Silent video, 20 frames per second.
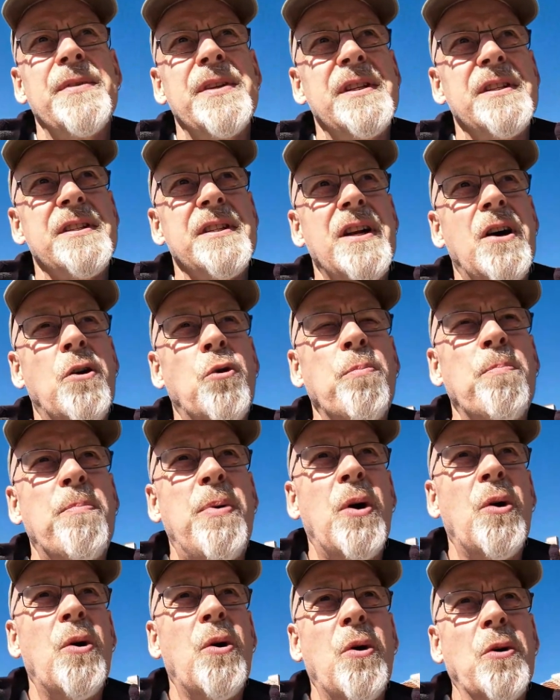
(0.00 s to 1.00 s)
It's an old
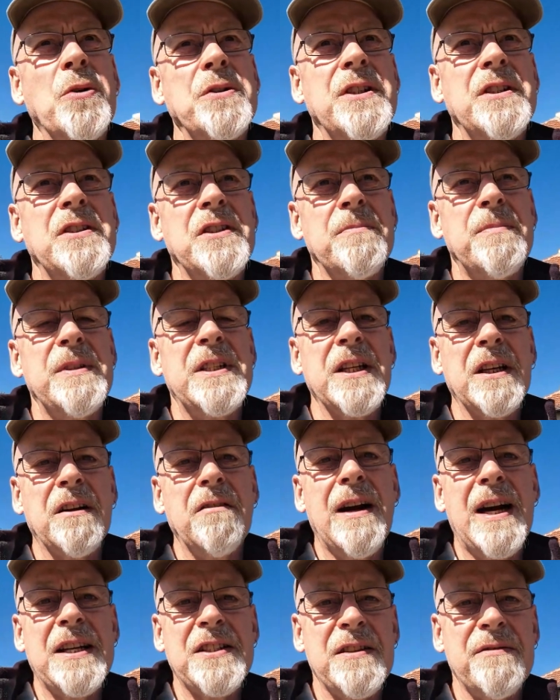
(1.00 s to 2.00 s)
port and there's a bit of
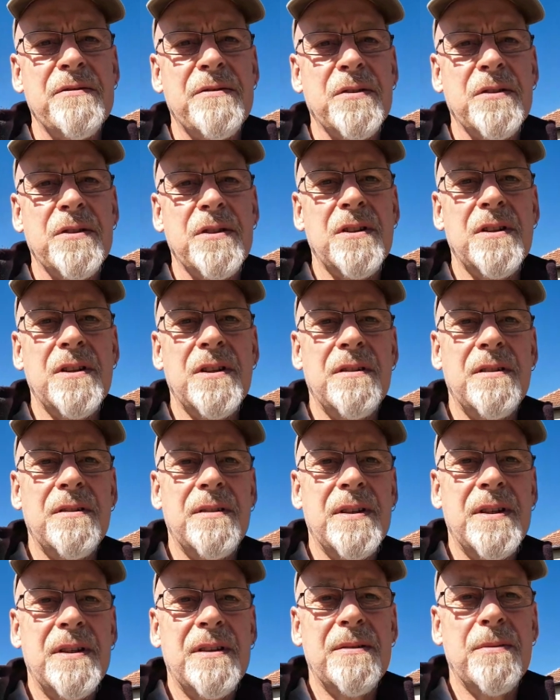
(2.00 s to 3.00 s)
grass in front of
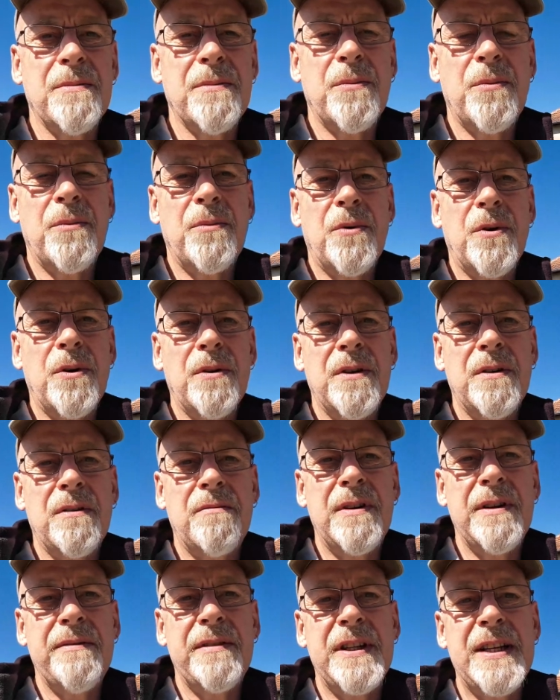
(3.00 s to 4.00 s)
the
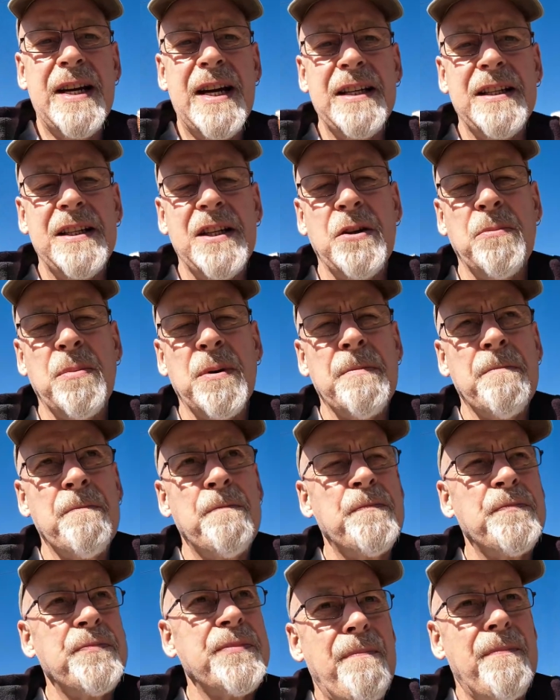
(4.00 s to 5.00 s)
River Danube.
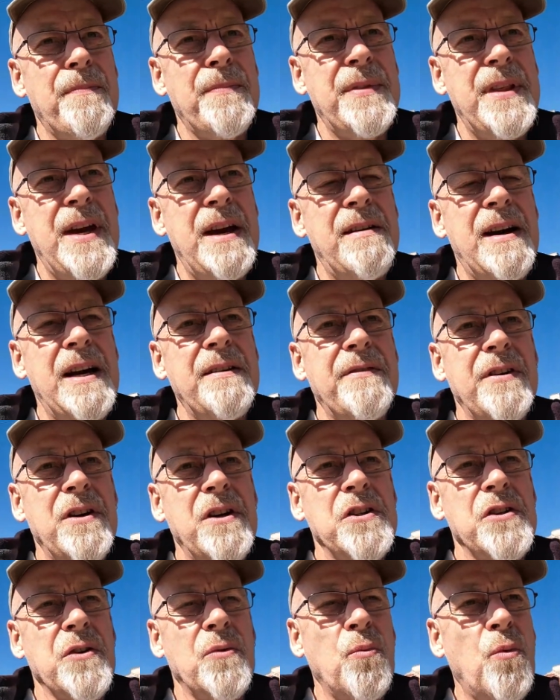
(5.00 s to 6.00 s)
Their
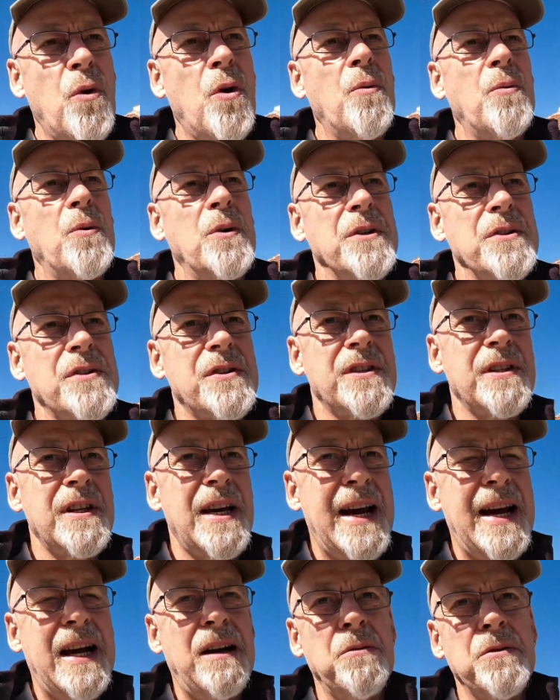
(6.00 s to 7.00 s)
adverts of what the
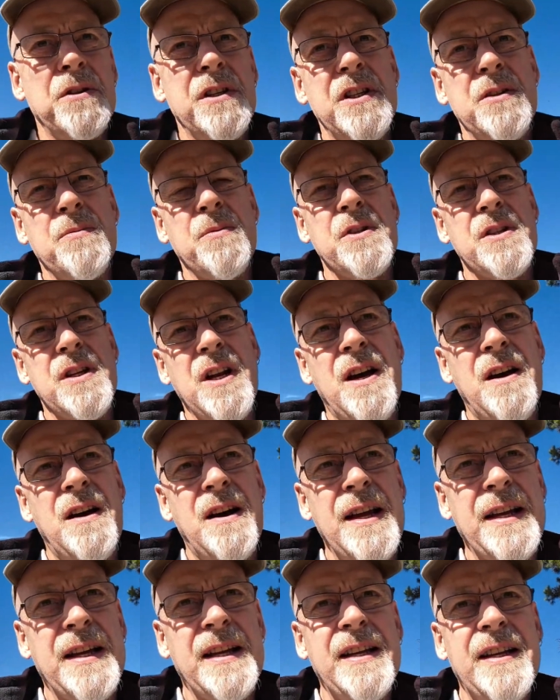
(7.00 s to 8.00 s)
houses was
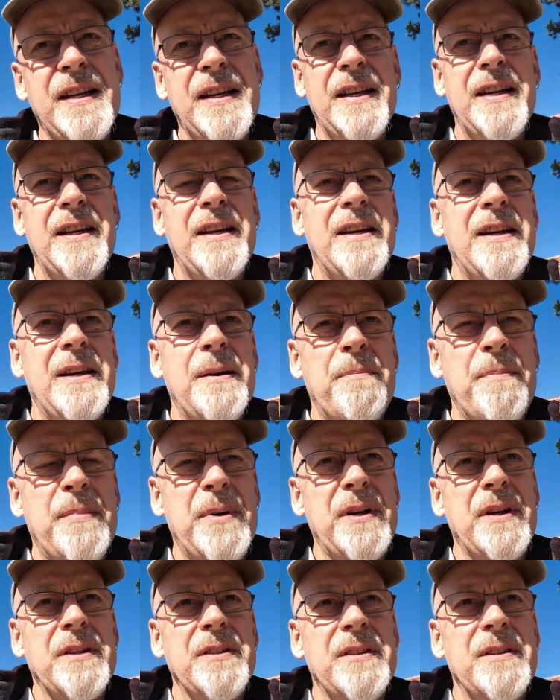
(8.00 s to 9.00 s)
like,
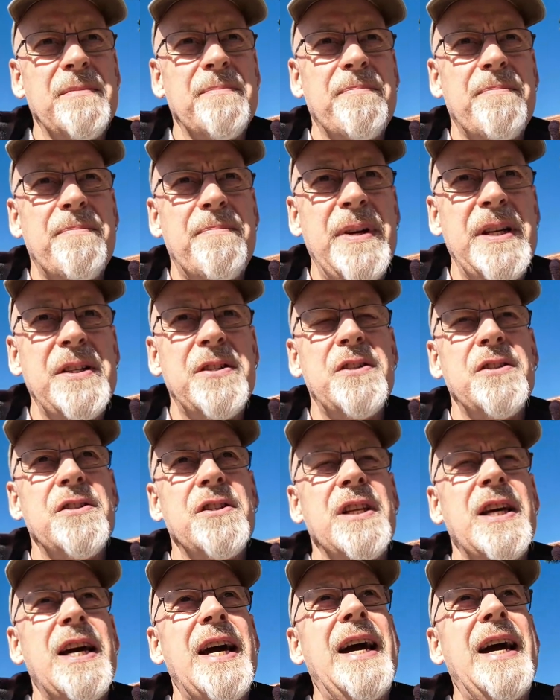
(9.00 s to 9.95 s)
but pictures of the